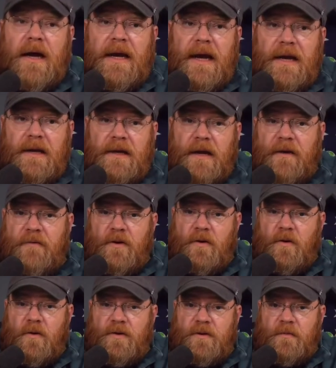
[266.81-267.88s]
Getting to Governor
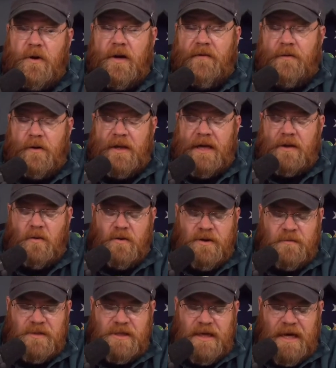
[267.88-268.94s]
Northam or Governor-elect
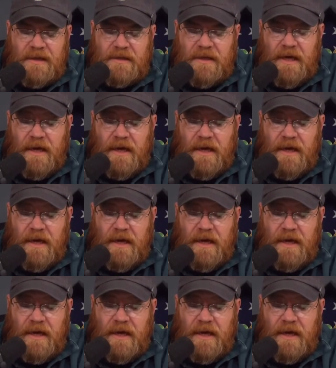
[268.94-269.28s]
Northam's desk.